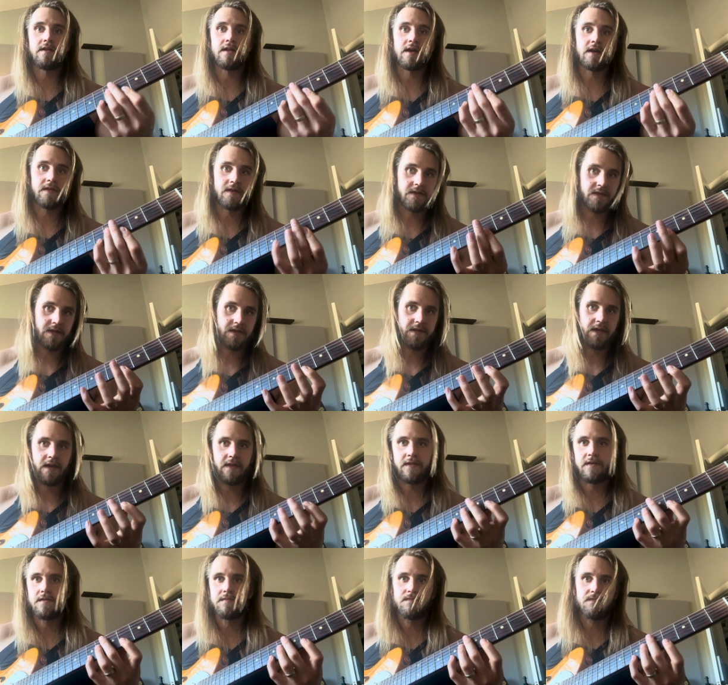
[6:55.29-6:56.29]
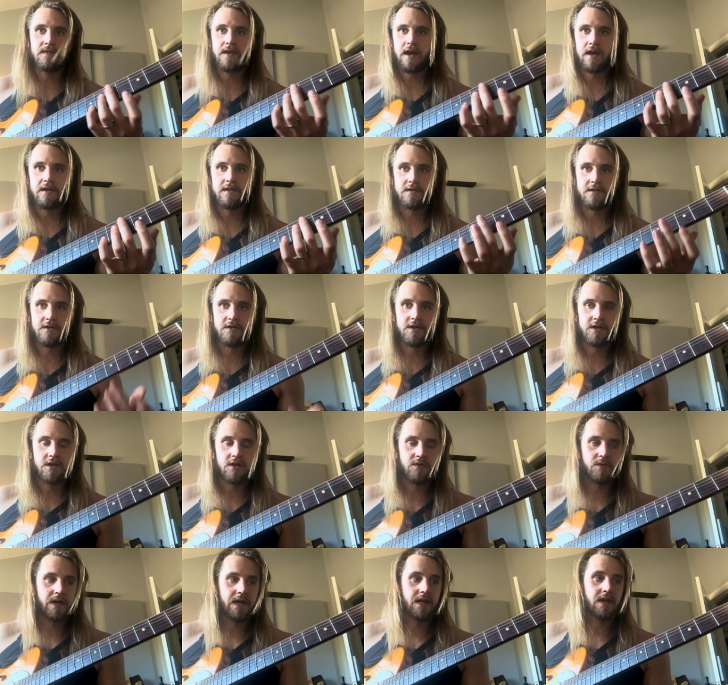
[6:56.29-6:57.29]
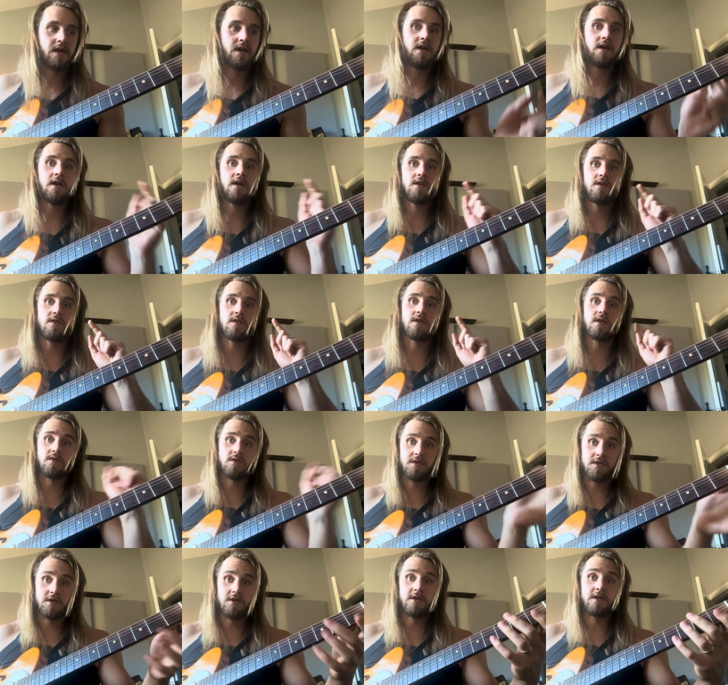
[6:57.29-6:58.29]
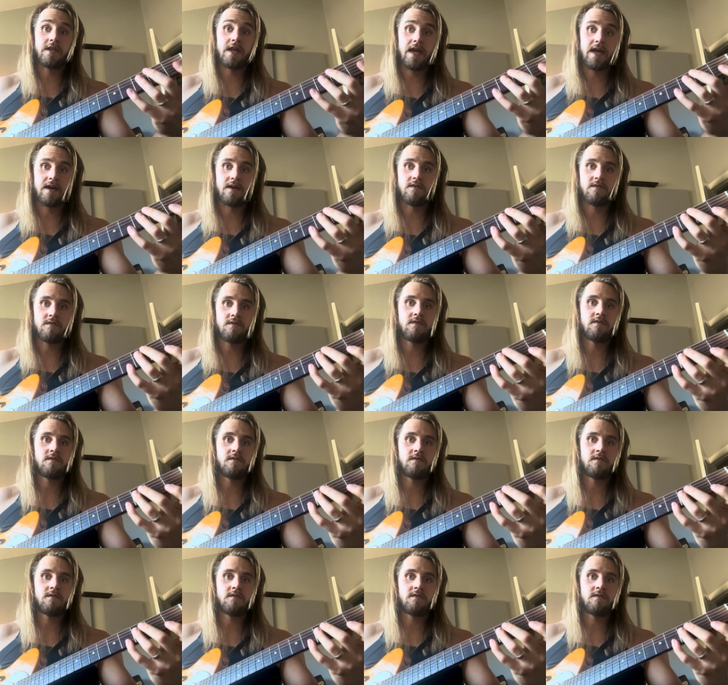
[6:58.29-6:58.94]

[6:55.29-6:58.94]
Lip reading: Like this is like the kind of the traditional way. You can go third down.